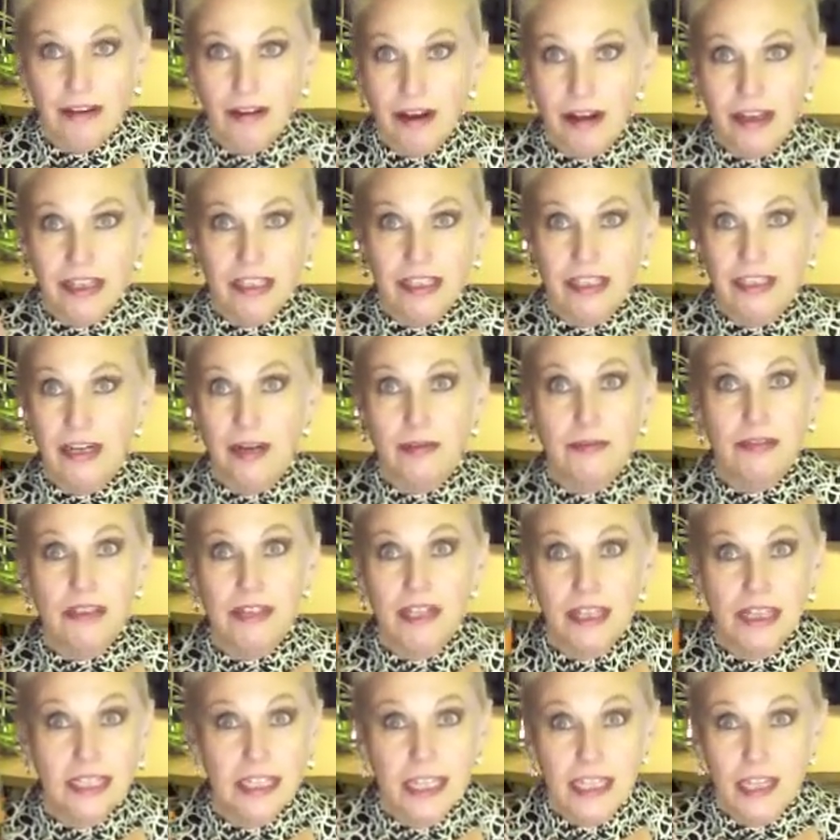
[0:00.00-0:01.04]
got it, and I was
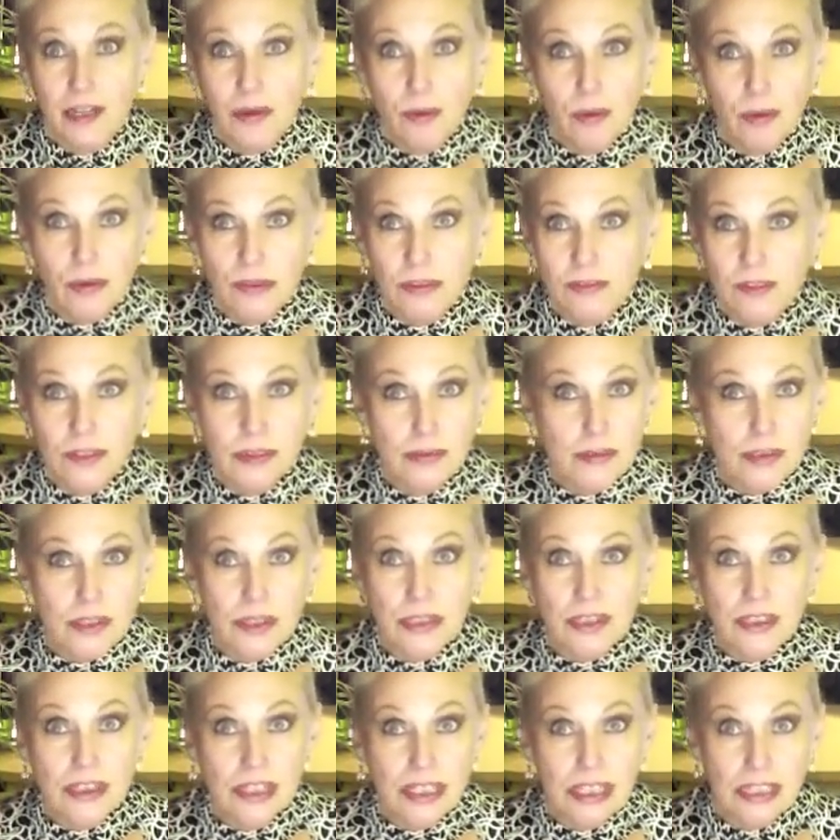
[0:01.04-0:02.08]
lucky to get a hold of it. It was a
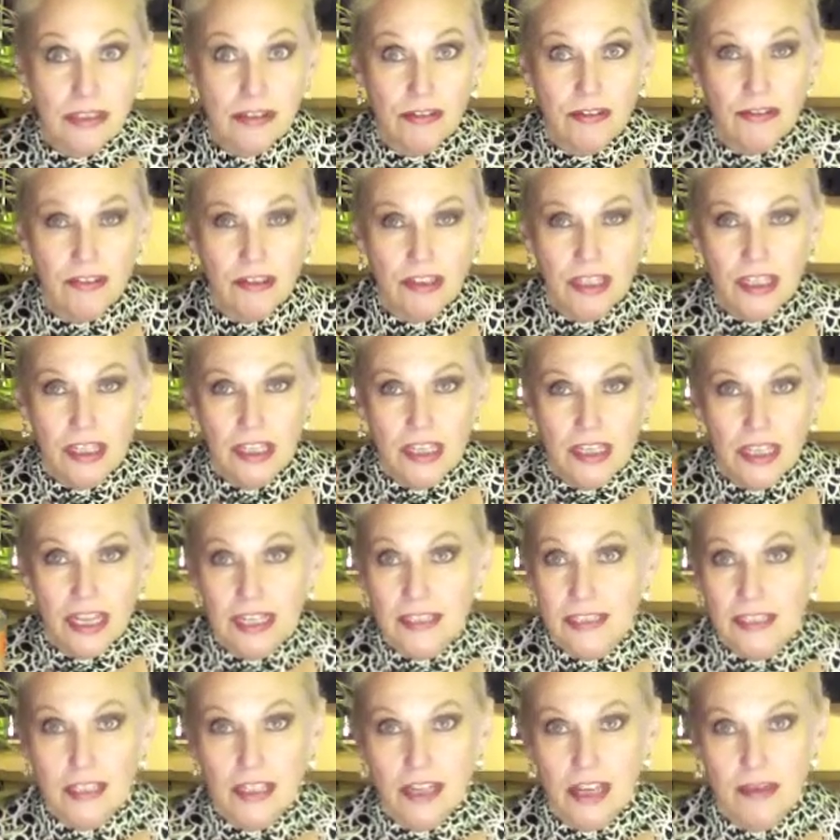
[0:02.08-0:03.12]
good deal
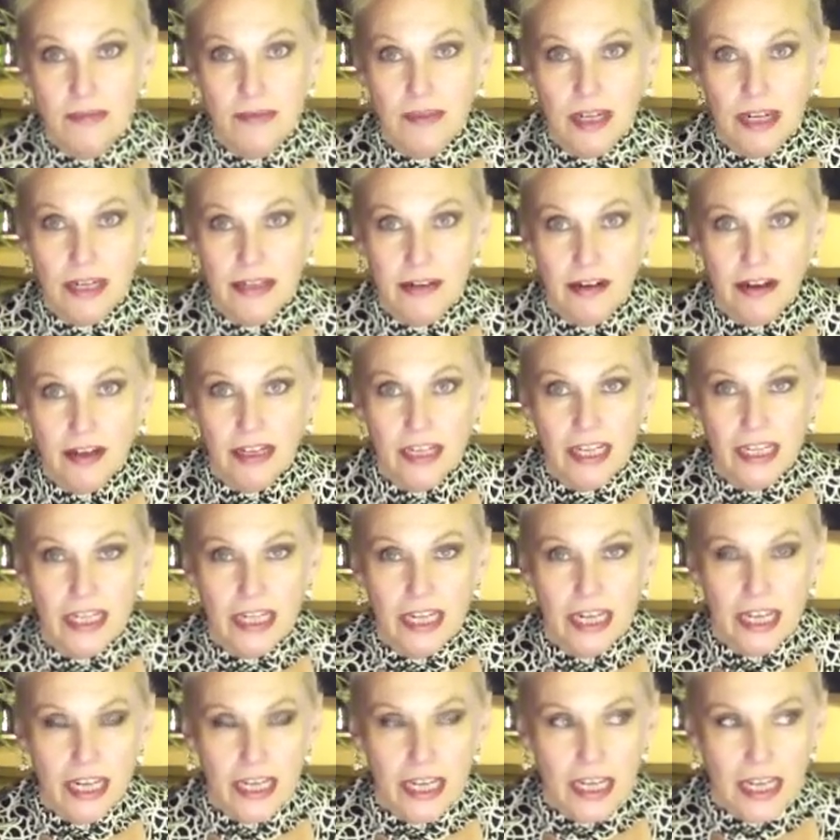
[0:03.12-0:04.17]
at the time that I got it.
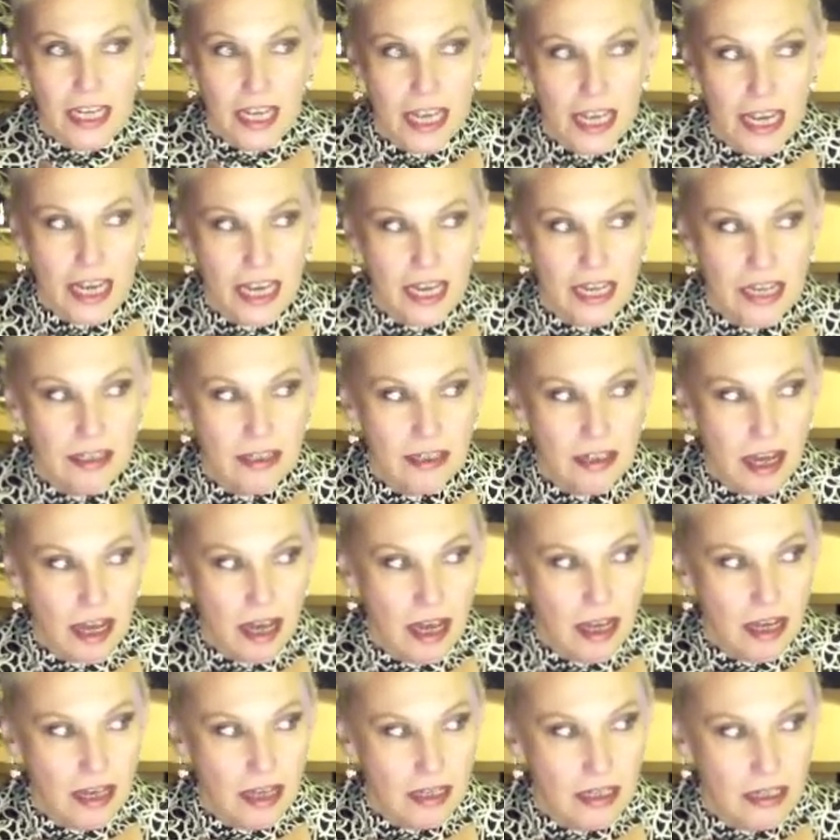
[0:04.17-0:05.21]
And
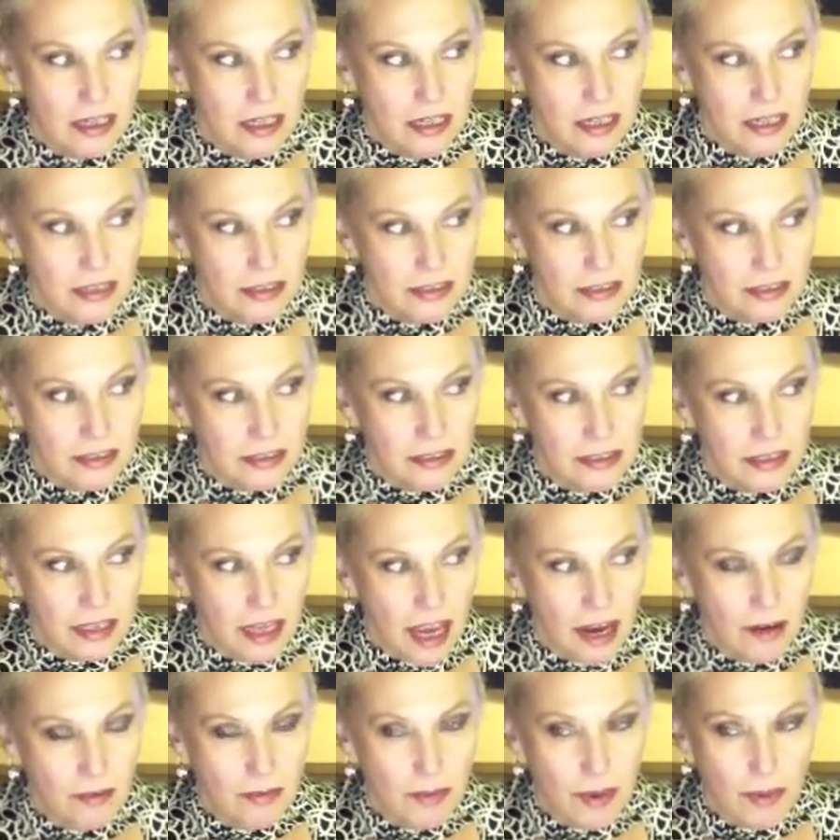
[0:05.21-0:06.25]
I
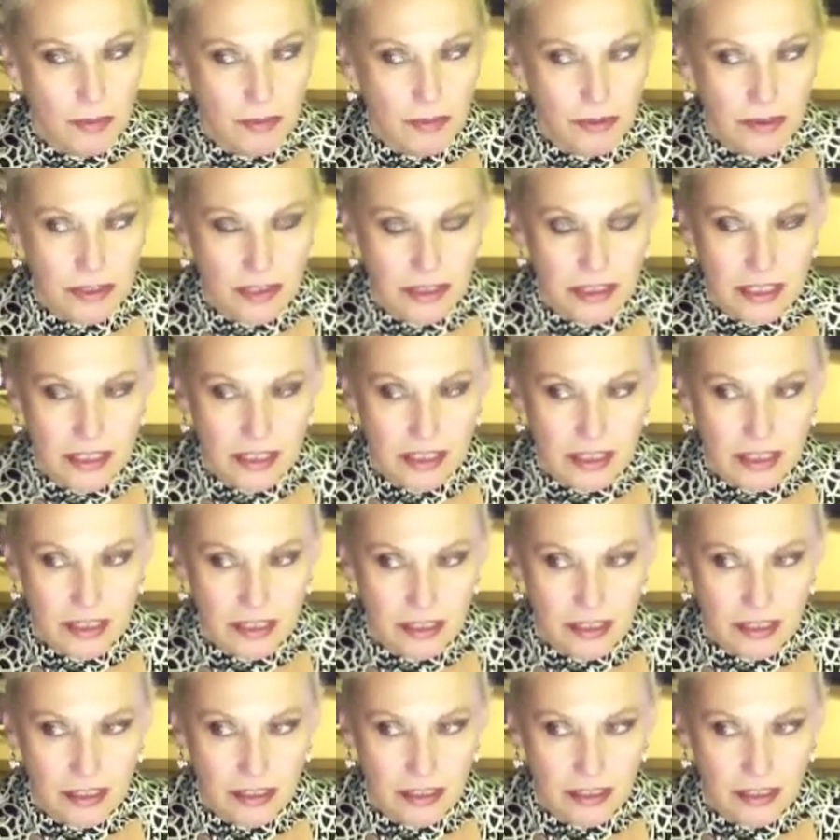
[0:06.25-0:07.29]
remember just
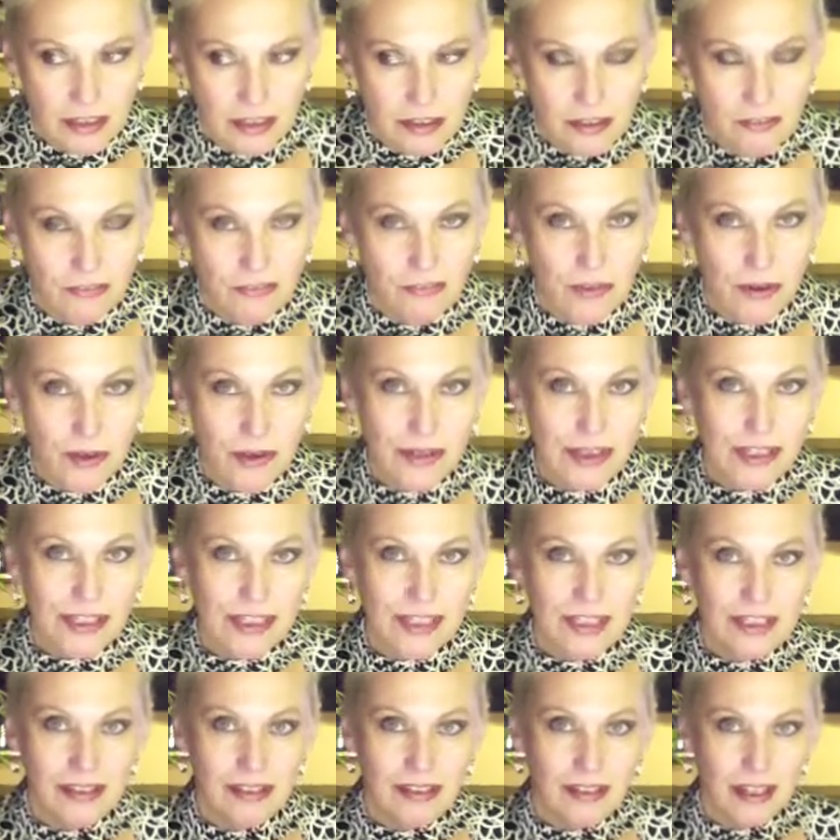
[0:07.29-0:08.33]
the
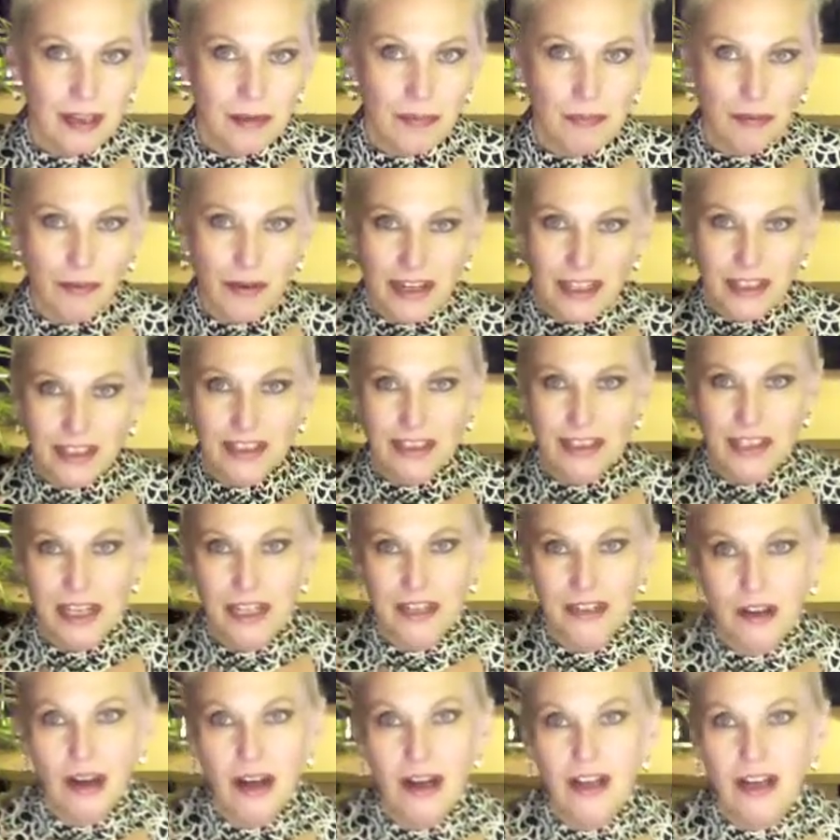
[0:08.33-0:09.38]
first impression I
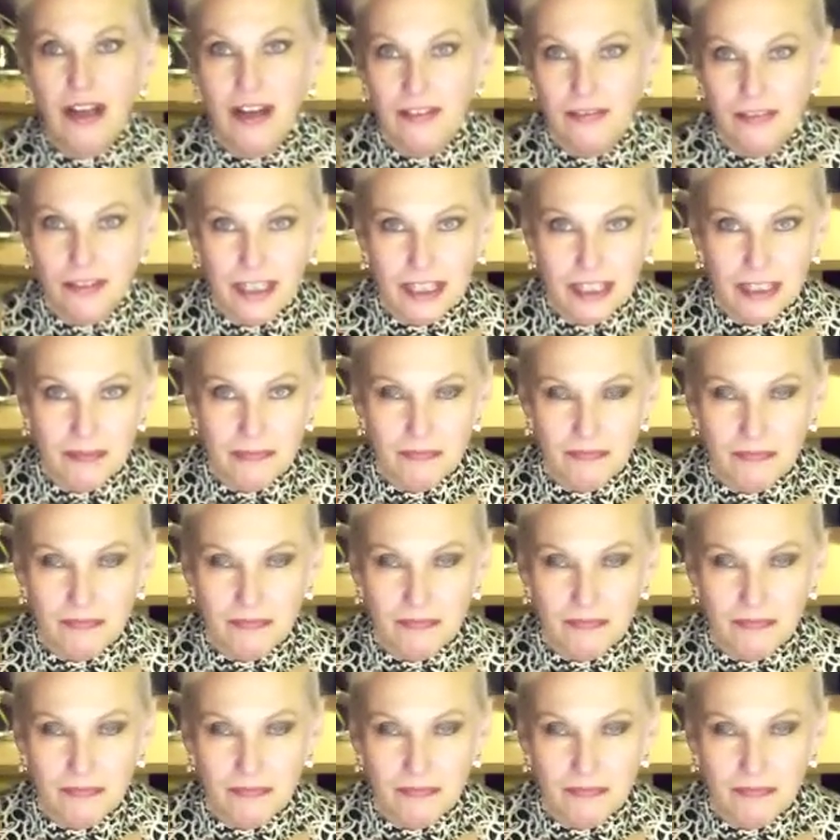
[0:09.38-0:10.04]
got of it